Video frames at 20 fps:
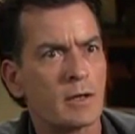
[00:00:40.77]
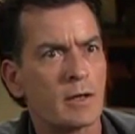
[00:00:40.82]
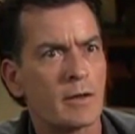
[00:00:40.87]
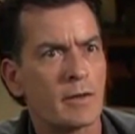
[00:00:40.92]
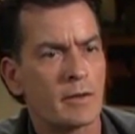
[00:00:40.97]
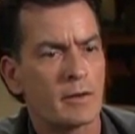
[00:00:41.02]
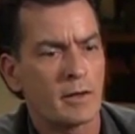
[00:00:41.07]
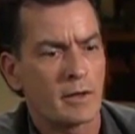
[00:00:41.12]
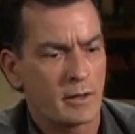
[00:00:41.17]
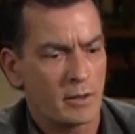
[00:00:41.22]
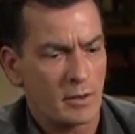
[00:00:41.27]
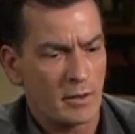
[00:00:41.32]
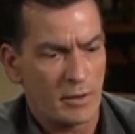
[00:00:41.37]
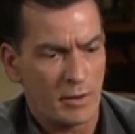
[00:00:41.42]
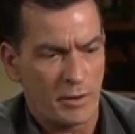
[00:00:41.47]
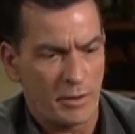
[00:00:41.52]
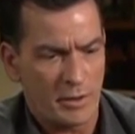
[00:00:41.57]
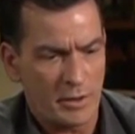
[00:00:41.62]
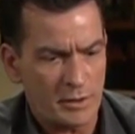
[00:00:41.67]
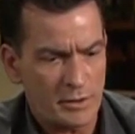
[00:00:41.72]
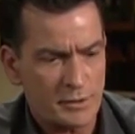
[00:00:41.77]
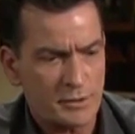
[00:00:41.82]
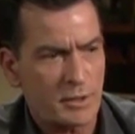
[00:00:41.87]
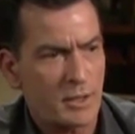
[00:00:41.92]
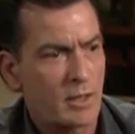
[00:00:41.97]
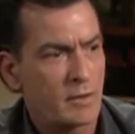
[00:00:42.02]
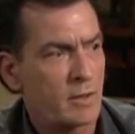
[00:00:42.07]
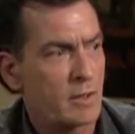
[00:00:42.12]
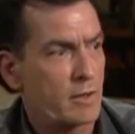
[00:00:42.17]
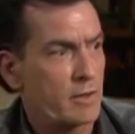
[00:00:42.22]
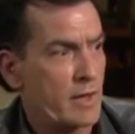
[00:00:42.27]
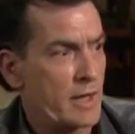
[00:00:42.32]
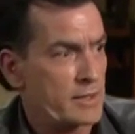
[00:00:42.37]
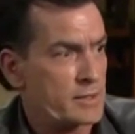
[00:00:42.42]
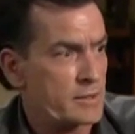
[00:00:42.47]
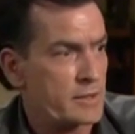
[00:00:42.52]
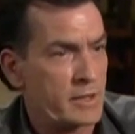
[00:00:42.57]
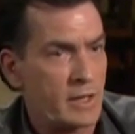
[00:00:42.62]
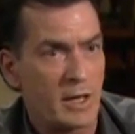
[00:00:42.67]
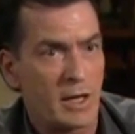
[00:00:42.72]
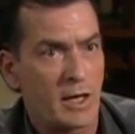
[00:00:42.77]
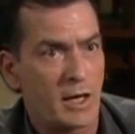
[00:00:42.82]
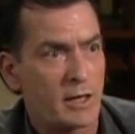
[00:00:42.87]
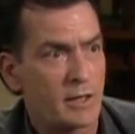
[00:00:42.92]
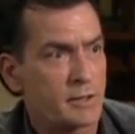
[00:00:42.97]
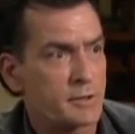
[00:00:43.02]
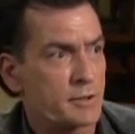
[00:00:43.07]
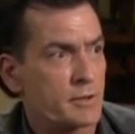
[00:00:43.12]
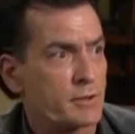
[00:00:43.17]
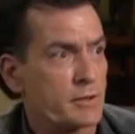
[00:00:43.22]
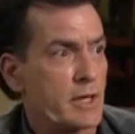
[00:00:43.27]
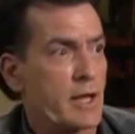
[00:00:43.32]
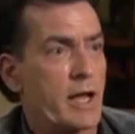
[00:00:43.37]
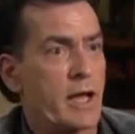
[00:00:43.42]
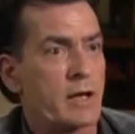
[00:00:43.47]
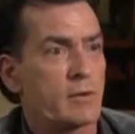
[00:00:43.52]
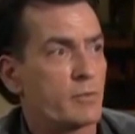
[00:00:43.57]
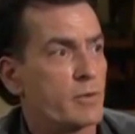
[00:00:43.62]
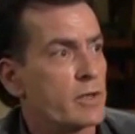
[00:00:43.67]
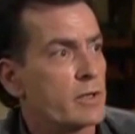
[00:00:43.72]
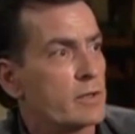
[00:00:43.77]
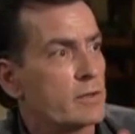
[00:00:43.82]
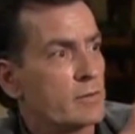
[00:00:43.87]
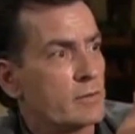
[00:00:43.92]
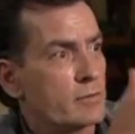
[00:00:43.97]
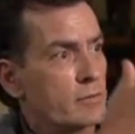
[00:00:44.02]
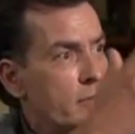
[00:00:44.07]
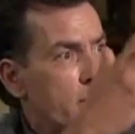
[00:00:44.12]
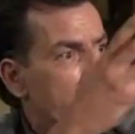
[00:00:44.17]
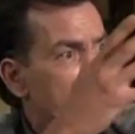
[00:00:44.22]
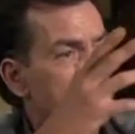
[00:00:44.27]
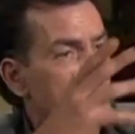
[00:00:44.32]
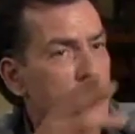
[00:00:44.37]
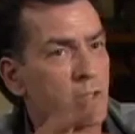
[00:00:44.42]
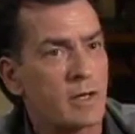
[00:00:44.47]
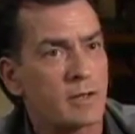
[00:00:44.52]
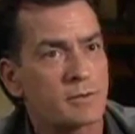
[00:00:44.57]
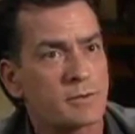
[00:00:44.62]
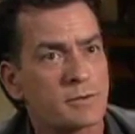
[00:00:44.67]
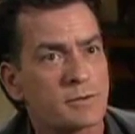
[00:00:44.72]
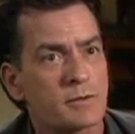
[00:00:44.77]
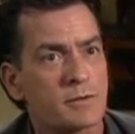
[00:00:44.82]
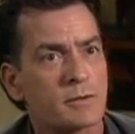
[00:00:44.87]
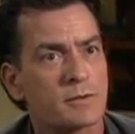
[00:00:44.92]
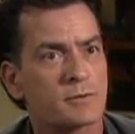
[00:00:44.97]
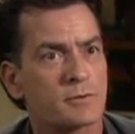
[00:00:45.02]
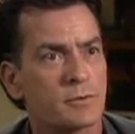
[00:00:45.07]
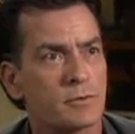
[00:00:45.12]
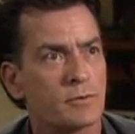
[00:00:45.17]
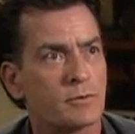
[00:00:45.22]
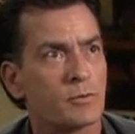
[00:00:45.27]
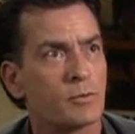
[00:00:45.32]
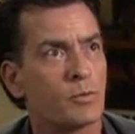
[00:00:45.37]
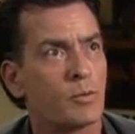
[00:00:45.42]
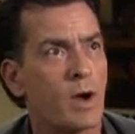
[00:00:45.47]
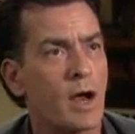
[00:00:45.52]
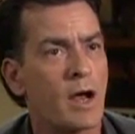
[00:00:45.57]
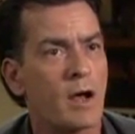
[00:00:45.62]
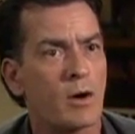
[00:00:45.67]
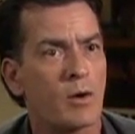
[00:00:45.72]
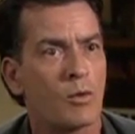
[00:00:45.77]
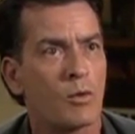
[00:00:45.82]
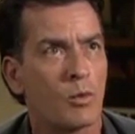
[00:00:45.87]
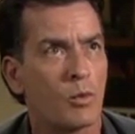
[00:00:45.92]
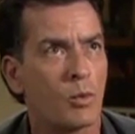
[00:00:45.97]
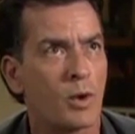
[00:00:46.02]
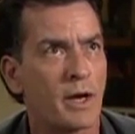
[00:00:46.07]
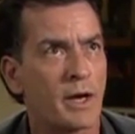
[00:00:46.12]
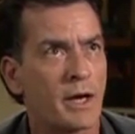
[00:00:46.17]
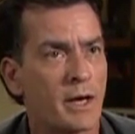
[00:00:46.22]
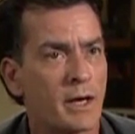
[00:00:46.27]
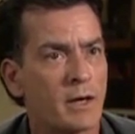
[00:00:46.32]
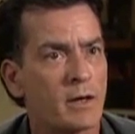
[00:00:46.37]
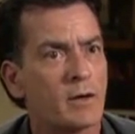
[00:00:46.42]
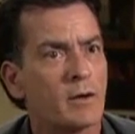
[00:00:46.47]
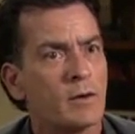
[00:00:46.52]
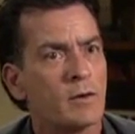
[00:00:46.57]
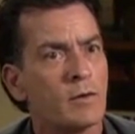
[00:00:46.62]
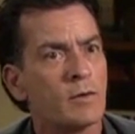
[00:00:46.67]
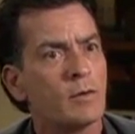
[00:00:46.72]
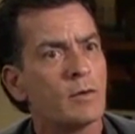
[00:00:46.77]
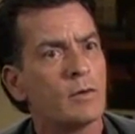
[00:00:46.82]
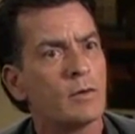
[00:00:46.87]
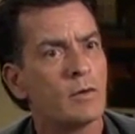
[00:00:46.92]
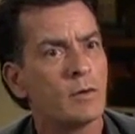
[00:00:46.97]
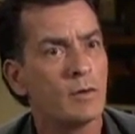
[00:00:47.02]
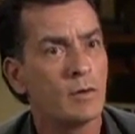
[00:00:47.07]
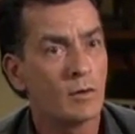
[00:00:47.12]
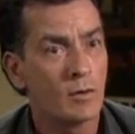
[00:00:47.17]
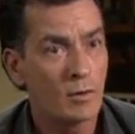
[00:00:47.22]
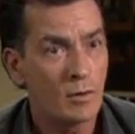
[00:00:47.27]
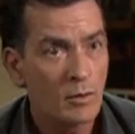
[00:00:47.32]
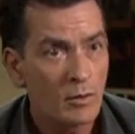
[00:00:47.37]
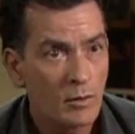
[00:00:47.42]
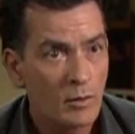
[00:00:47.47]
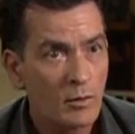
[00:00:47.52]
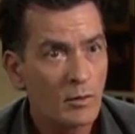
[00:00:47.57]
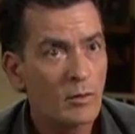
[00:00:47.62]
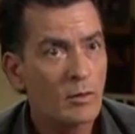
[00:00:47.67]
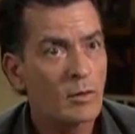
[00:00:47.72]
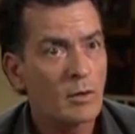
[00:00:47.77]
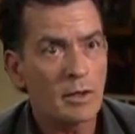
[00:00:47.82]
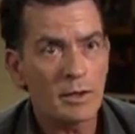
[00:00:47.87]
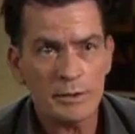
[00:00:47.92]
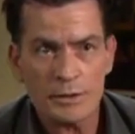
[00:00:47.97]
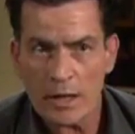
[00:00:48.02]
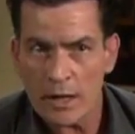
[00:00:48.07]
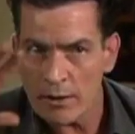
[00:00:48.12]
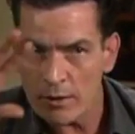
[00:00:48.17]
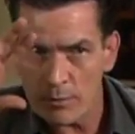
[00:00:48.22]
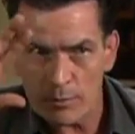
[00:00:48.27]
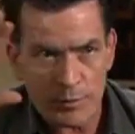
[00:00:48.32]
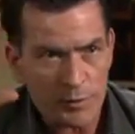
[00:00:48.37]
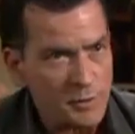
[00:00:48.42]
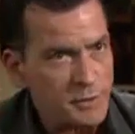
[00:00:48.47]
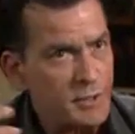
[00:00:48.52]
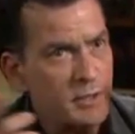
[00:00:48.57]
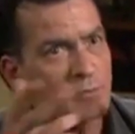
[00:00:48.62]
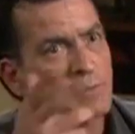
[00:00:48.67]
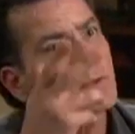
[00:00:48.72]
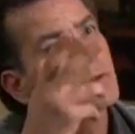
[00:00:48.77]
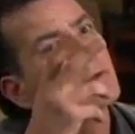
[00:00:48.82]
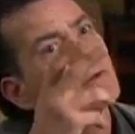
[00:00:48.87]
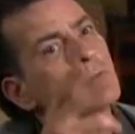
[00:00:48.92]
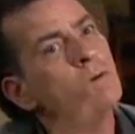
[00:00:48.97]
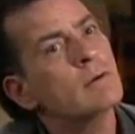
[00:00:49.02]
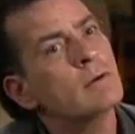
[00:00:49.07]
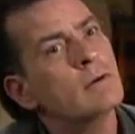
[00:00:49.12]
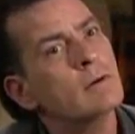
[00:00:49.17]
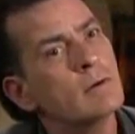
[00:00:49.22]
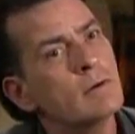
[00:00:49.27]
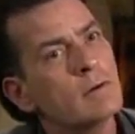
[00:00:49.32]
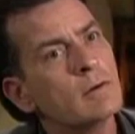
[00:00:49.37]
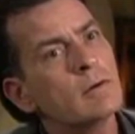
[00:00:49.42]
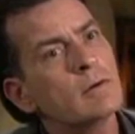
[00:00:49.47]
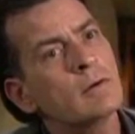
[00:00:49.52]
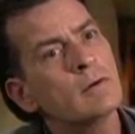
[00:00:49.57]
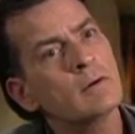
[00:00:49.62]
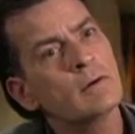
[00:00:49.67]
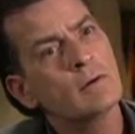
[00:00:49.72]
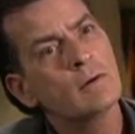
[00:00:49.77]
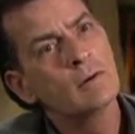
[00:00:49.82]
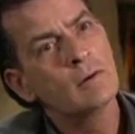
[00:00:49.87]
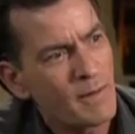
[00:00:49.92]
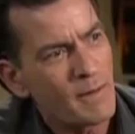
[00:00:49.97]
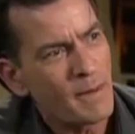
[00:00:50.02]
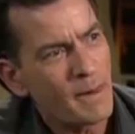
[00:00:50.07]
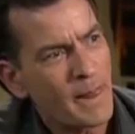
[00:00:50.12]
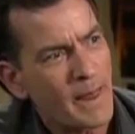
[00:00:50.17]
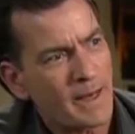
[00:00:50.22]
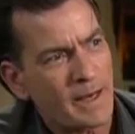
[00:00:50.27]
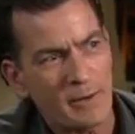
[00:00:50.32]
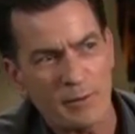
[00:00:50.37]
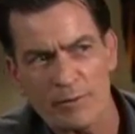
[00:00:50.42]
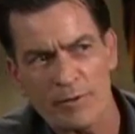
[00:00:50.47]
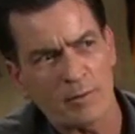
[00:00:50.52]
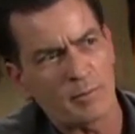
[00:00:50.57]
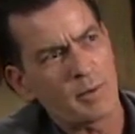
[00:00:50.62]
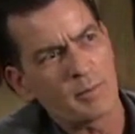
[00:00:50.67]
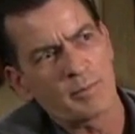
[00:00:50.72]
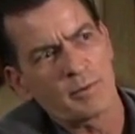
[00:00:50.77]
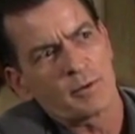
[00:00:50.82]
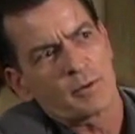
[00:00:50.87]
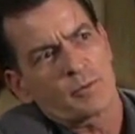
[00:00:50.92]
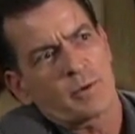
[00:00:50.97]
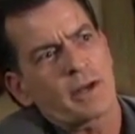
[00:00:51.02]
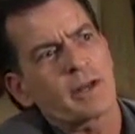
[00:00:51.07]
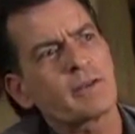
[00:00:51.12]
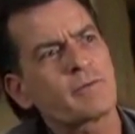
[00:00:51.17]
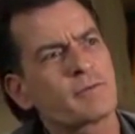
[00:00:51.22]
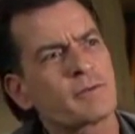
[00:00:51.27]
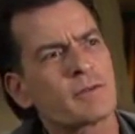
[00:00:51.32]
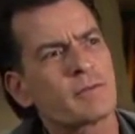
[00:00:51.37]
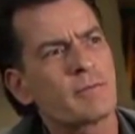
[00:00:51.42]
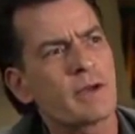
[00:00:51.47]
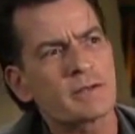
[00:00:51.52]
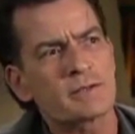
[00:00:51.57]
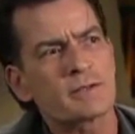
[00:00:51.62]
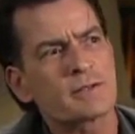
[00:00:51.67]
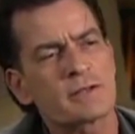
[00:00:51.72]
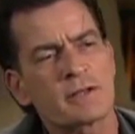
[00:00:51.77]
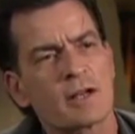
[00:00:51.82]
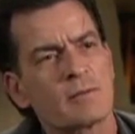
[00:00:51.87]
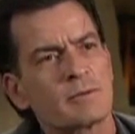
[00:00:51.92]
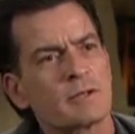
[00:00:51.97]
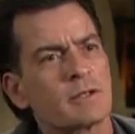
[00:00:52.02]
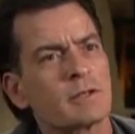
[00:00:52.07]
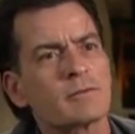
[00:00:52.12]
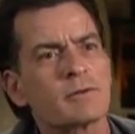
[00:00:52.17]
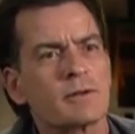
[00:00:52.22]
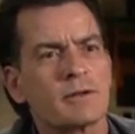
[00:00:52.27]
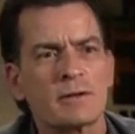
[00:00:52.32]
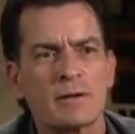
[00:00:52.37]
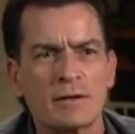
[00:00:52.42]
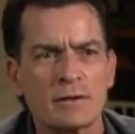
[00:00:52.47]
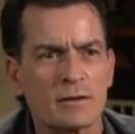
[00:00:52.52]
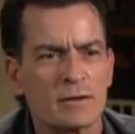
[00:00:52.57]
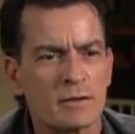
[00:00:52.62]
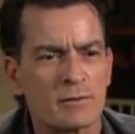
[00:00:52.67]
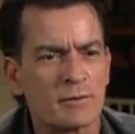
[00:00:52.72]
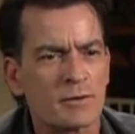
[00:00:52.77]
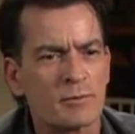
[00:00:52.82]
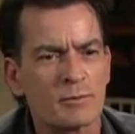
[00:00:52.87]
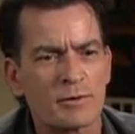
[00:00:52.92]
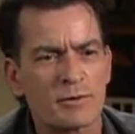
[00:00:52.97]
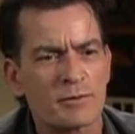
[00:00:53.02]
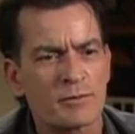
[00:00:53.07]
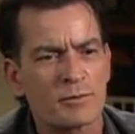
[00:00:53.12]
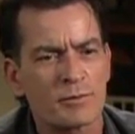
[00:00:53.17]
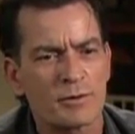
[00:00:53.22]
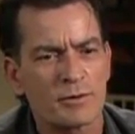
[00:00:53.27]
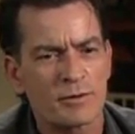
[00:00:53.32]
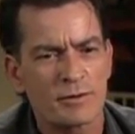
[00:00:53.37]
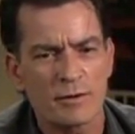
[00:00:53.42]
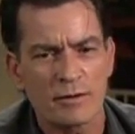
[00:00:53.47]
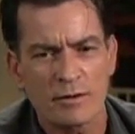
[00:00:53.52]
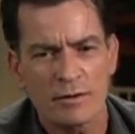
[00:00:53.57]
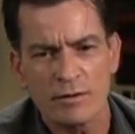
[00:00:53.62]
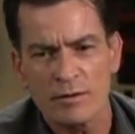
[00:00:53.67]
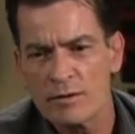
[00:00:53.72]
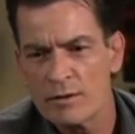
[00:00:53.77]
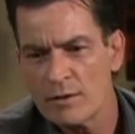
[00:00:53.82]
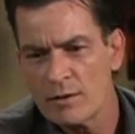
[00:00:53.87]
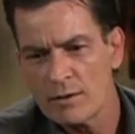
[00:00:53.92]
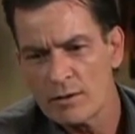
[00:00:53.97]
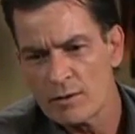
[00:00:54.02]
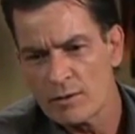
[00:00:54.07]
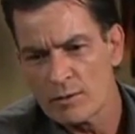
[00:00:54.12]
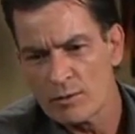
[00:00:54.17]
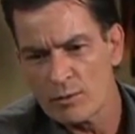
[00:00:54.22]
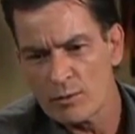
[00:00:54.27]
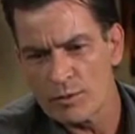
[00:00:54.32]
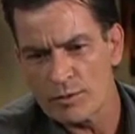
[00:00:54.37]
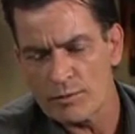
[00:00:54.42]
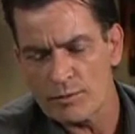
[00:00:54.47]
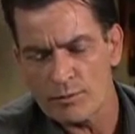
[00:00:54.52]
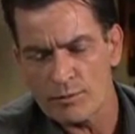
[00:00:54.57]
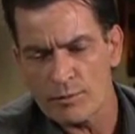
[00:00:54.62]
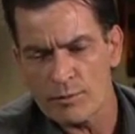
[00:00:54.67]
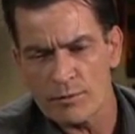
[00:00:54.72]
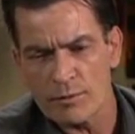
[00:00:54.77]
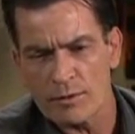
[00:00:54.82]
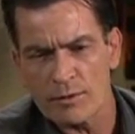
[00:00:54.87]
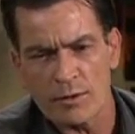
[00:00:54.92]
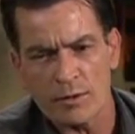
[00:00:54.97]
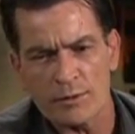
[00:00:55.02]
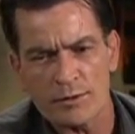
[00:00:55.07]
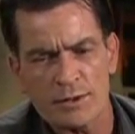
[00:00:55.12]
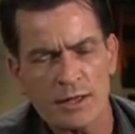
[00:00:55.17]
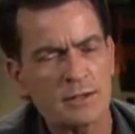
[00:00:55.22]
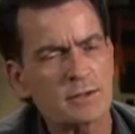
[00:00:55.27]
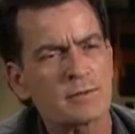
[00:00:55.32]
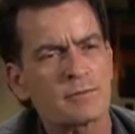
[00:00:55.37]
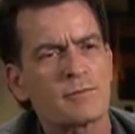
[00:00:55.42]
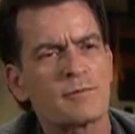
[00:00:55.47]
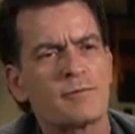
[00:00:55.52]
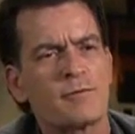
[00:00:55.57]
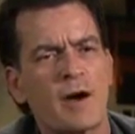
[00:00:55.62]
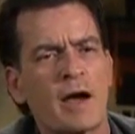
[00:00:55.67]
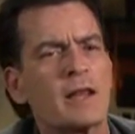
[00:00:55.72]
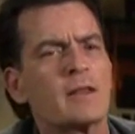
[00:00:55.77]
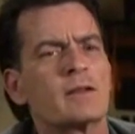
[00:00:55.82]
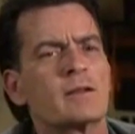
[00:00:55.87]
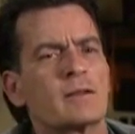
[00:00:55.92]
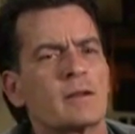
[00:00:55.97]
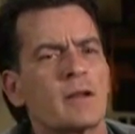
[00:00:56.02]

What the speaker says: And then like this, and then that's the guy, and he's our dad, and we can get all the answers and the truth. Wow, winning. It's how you perceive it. And I don't think people are ready for the message that I'm delivering, and delivering with a sense of violent